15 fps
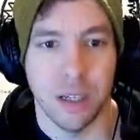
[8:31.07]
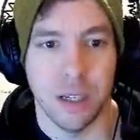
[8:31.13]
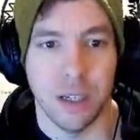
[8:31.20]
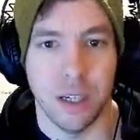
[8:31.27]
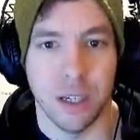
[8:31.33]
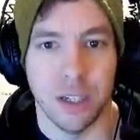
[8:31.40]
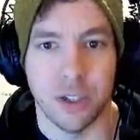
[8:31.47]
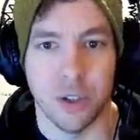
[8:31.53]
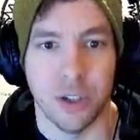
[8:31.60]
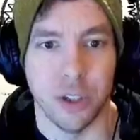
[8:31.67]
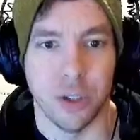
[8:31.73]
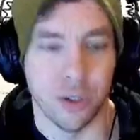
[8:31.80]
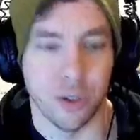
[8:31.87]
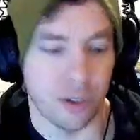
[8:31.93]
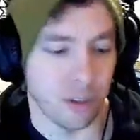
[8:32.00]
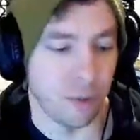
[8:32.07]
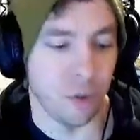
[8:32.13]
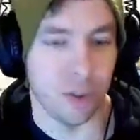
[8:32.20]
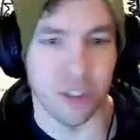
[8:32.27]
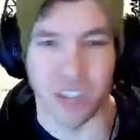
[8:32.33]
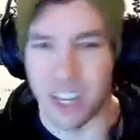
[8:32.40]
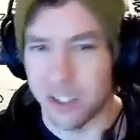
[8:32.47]
introduce some new
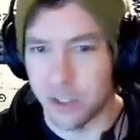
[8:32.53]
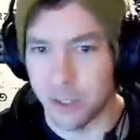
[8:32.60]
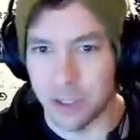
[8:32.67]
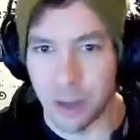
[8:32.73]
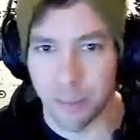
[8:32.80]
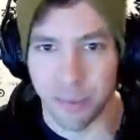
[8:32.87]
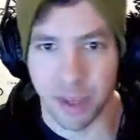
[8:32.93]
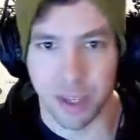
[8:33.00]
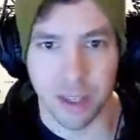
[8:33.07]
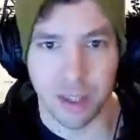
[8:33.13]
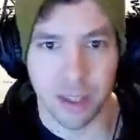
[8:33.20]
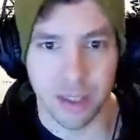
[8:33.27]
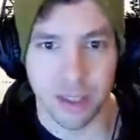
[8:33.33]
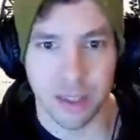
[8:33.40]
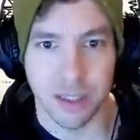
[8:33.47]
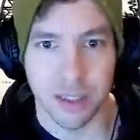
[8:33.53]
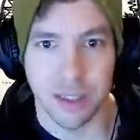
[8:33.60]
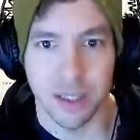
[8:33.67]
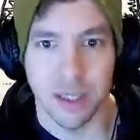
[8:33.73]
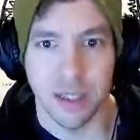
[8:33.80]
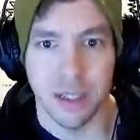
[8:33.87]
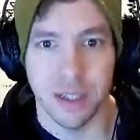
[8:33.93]
sets or something.
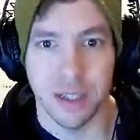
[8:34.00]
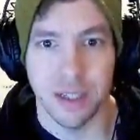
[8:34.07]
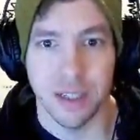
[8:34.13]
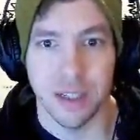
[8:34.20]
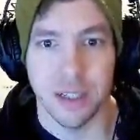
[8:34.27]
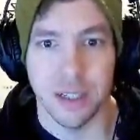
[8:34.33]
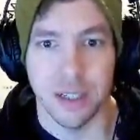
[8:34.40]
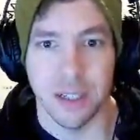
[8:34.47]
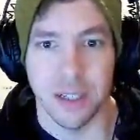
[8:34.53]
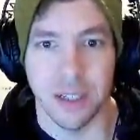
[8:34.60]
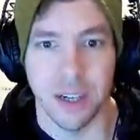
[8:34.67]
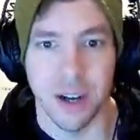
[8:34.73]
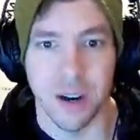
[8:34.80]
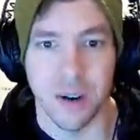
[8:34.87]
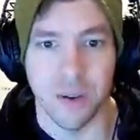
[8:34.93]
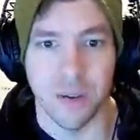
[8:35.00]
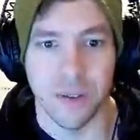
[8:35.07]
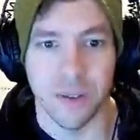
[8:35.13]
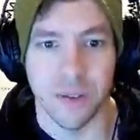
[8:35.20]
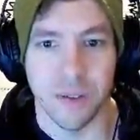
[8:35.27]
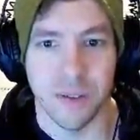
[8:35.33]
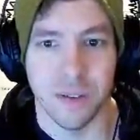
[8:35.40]
You know,
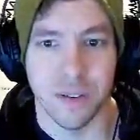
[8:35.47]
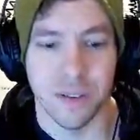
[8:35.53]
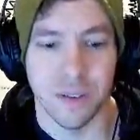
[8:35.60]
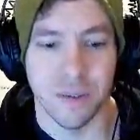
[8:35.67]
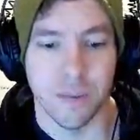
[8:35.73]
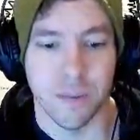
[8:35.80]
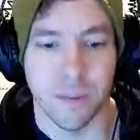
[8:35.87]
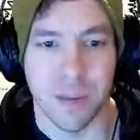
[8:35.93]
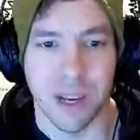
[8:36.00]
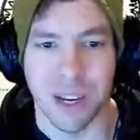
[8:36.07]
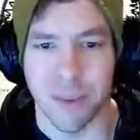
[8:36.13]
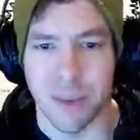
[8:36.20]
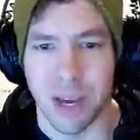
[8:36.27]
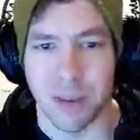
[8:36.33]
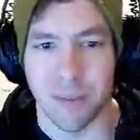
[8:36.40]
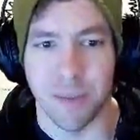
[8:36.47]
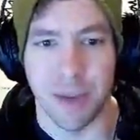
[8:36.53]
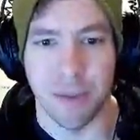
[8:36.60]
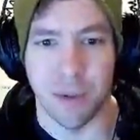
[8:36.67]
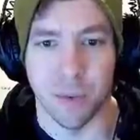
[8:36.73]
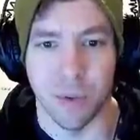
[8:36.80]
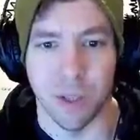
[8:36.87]
make them like
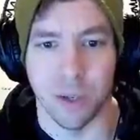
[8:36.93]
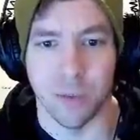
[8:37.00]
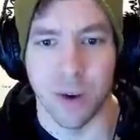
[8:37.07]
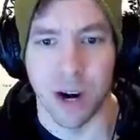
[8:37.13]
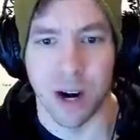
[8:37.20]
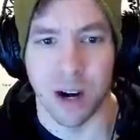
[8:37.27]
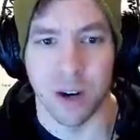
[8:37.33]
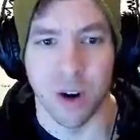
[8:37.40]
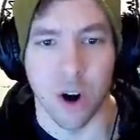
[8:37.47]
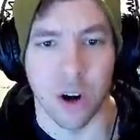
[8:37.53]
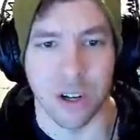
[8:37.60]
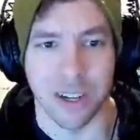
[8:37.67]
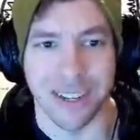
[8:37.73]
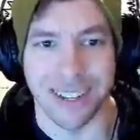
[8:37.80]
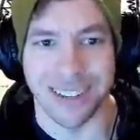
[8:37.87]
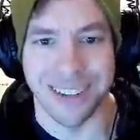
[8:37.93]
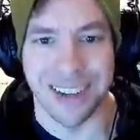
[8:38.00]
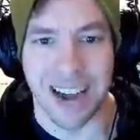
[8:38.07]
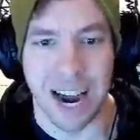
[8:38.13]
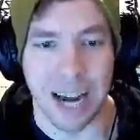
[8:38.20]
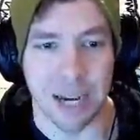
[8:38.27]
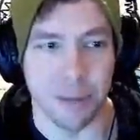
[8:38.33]
maybe really rare and hard to get the
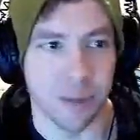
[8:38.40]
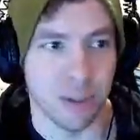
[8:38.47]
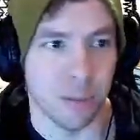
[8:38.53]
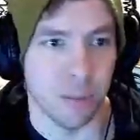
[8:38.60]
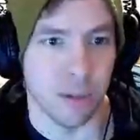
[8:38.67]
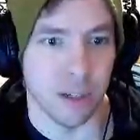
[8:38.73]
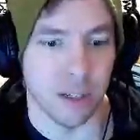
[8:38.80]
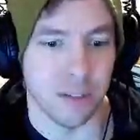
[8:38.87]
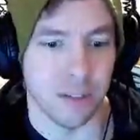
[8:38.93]
items, but